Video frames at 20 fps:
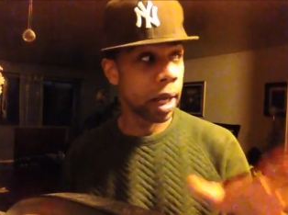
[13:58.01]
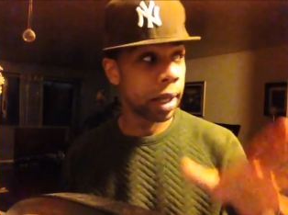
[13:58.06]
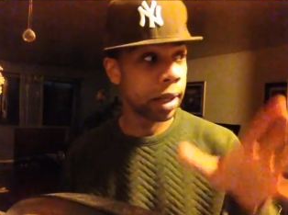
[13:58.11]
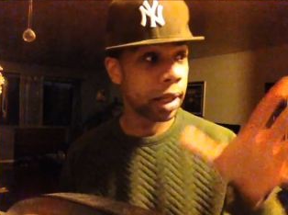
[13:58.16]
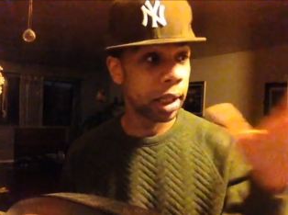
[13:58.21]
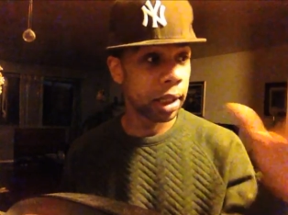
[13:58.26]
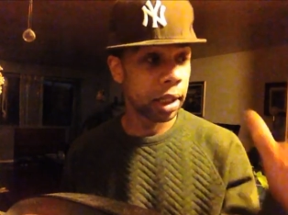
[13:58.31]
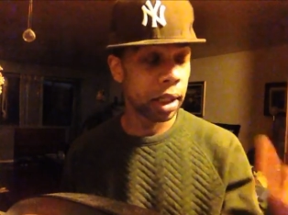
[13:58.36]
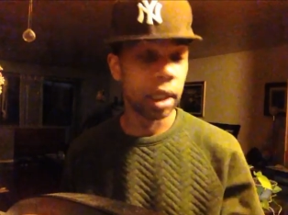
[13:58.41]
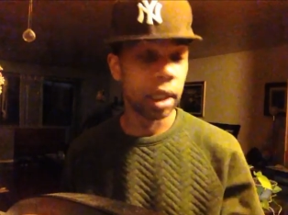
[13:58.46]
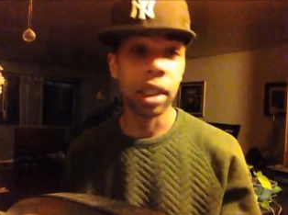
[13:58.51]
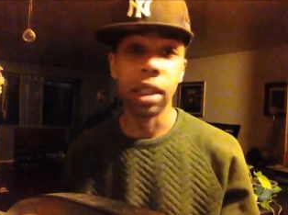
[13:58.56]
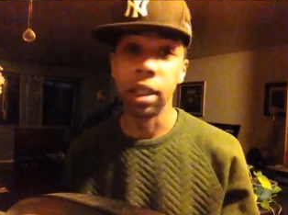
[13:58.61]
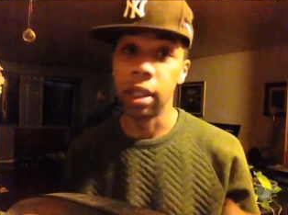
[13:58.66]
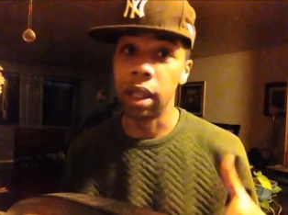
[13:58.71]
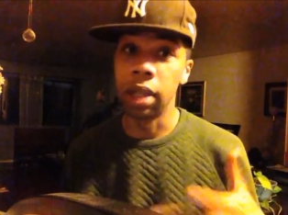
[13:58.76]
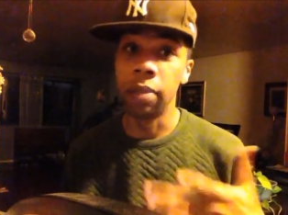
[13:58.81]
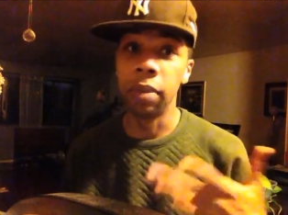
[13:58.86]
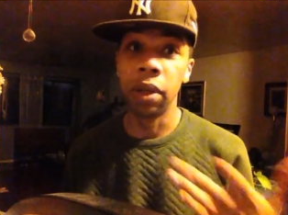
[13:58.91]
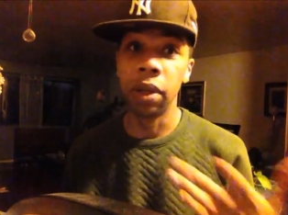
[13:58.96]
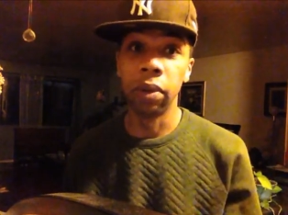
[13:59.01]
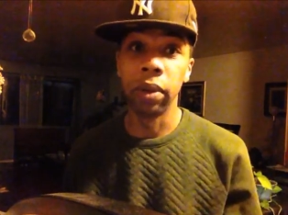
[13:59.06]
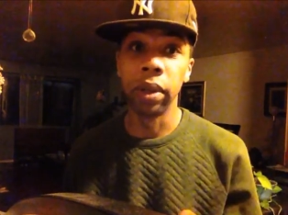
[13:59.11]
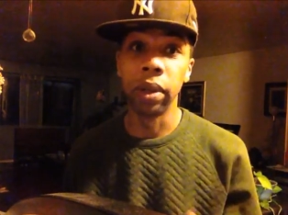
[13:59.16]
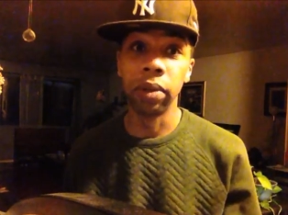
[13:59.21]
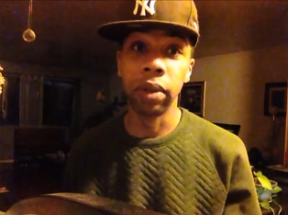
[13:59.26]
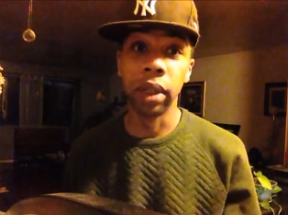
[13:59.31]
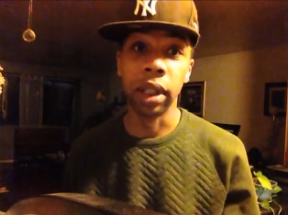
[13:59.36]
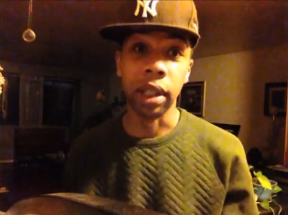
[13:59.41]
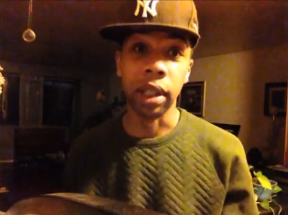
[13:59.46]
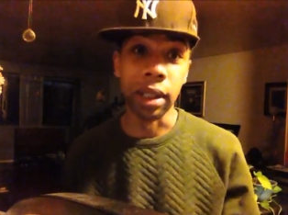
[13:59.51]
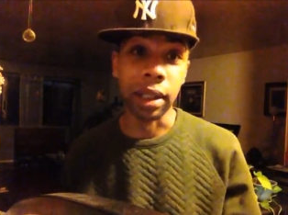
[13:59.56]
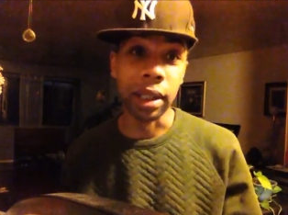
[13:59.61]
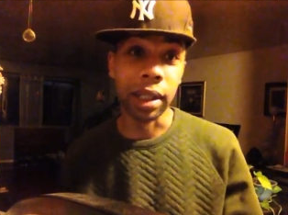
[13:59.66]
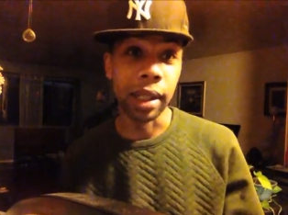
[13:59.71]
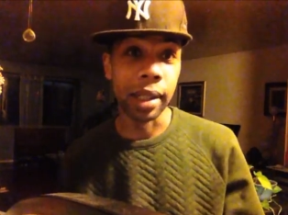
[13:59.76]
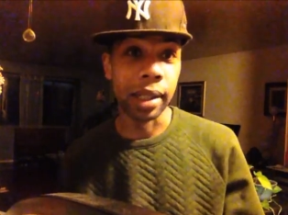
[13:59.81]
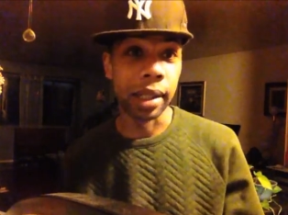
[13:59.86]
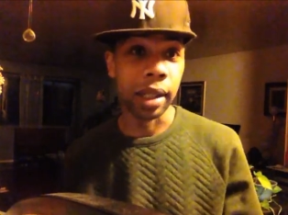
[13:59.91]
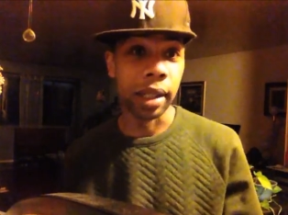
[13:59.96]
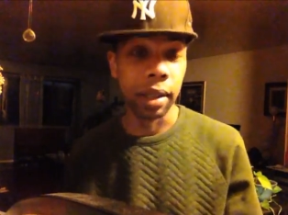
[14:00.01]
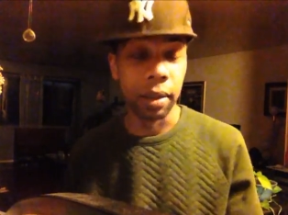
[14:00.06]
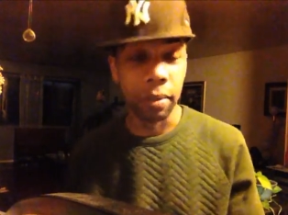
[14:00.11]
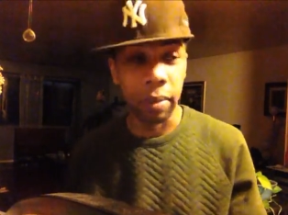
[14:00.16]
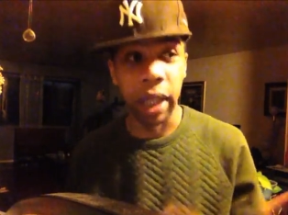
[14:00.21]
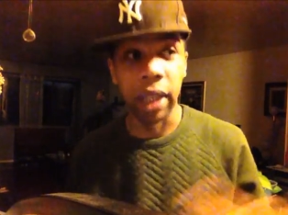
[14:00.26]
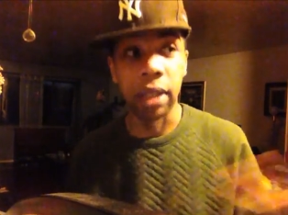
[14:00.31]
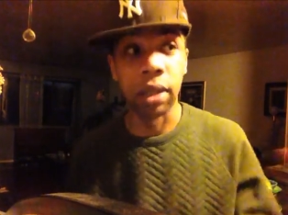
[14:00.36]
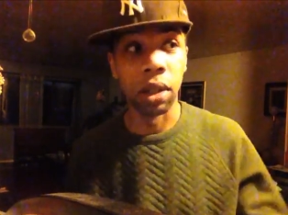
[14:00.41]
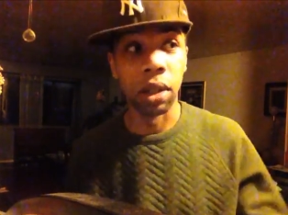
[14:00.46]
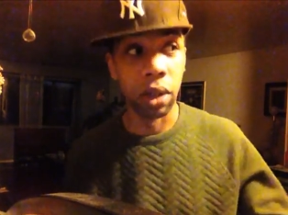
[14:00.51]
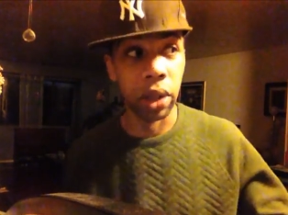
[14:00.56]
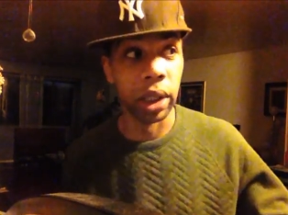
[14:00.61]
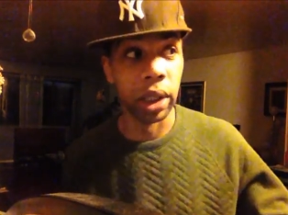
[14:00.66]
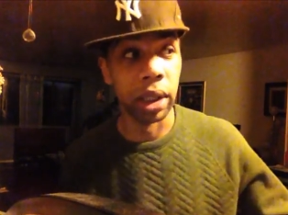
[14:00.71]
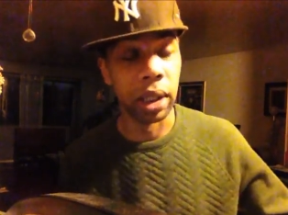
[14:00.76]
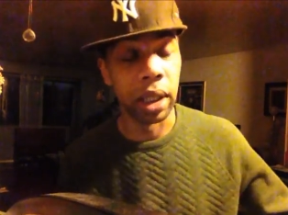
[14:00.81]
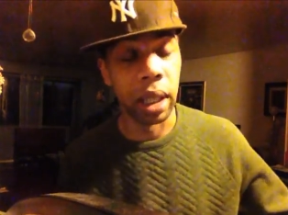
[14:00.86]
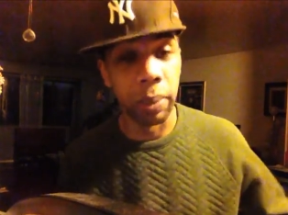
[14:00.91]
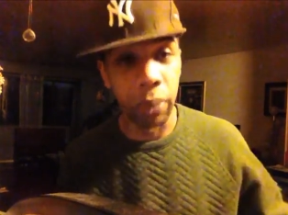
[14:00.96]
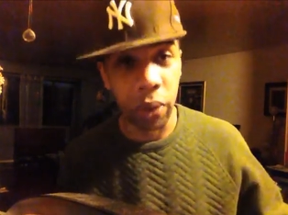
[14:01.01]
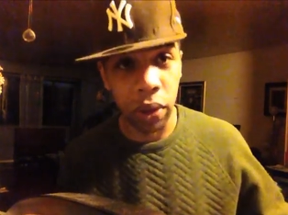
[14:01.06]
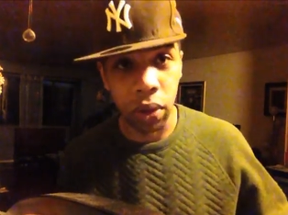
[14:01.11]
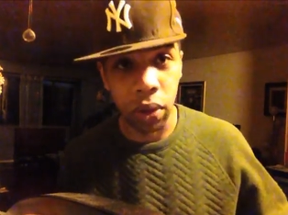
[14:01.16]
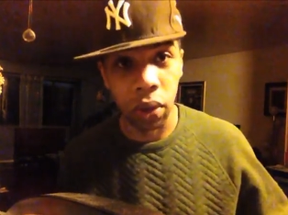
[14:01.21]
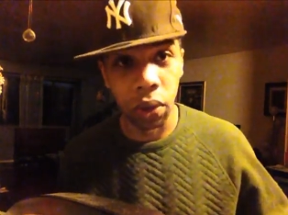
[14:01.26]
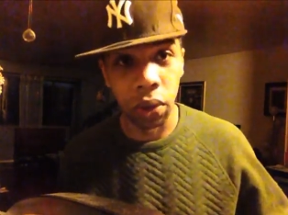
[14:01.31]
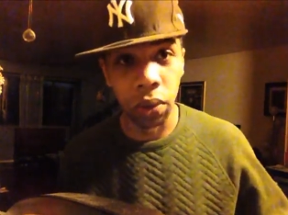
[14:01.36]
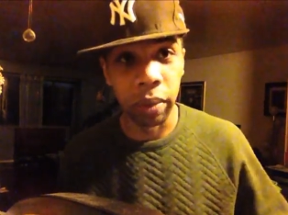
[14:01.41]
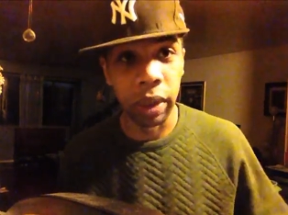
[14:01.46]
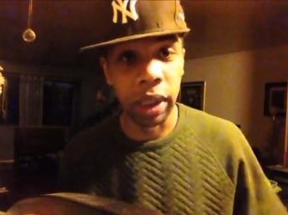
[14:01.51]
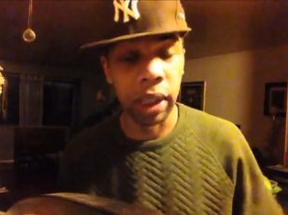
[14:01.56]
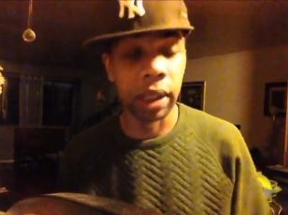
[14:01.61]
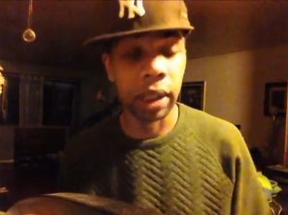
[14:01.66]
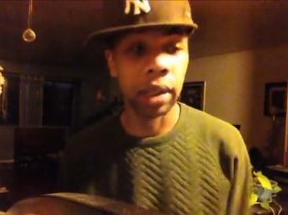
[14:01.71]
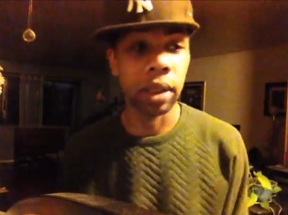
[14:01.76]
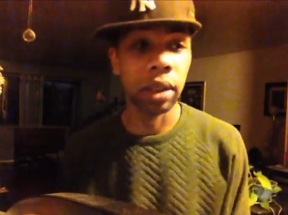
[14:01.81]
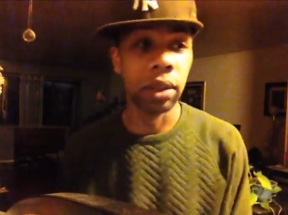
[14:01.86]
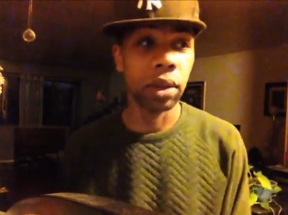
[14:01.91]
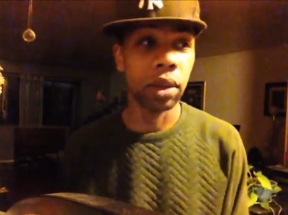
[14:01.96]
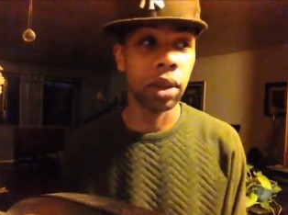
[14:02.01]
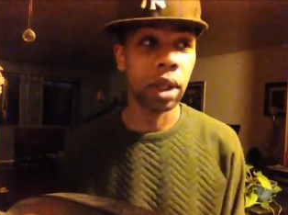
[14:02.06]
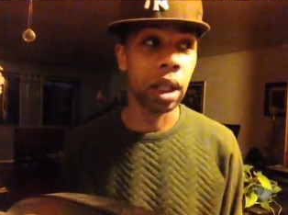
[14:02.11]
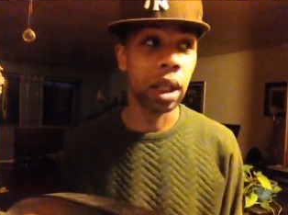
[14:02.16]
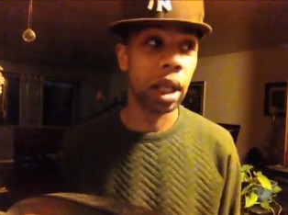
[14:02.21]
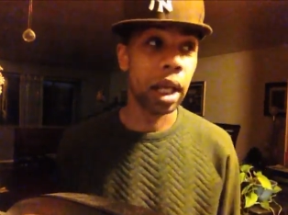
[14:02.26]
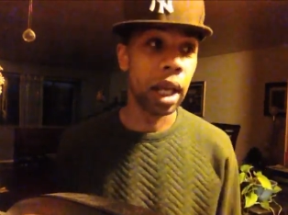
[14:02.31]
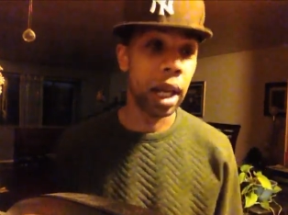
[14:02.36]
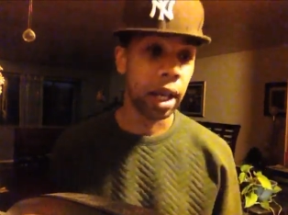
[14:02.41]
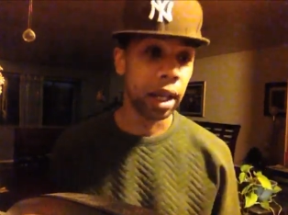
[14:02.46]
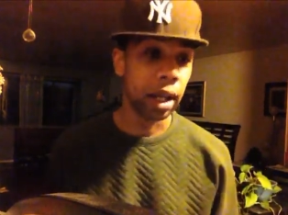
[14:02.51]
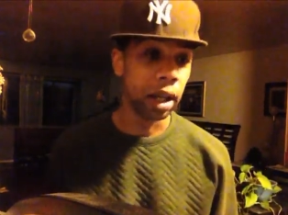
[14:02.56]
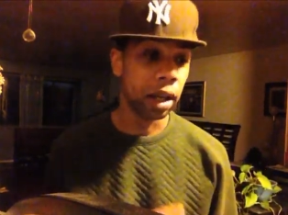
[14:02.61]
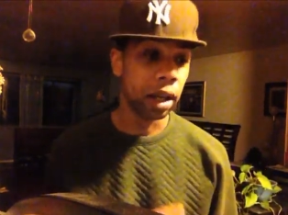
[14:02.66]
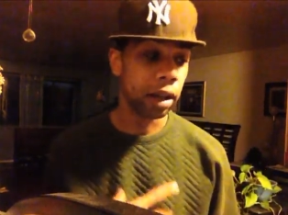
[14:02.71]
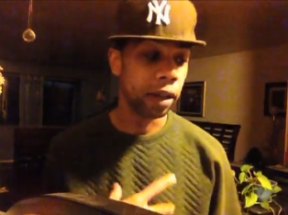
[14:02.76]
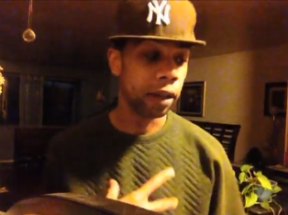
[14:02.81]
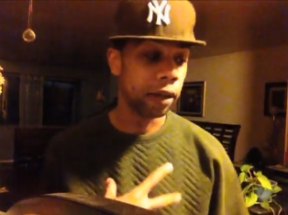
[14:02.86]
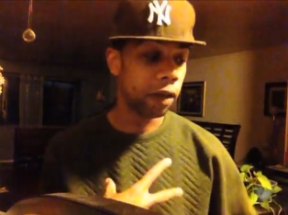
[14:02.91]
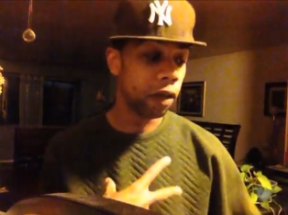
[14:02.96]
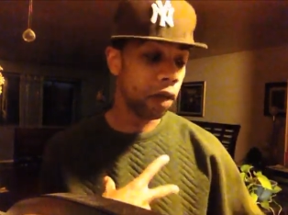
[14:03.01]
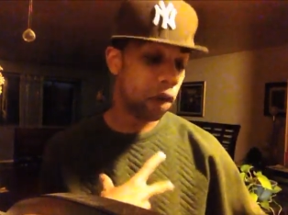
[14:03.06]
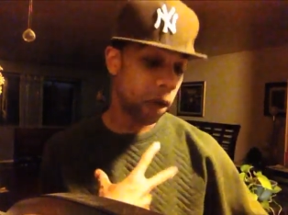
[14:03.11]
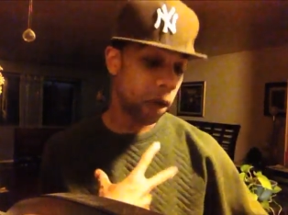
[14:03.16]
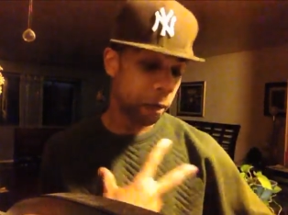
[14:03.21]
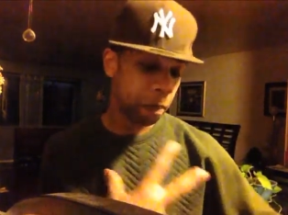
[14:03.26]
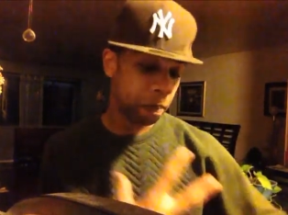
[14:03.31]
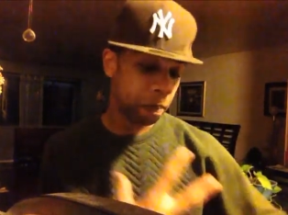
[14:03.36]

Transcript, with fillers: I think that this is going to be a really, really good season based on this episode because there's a lot of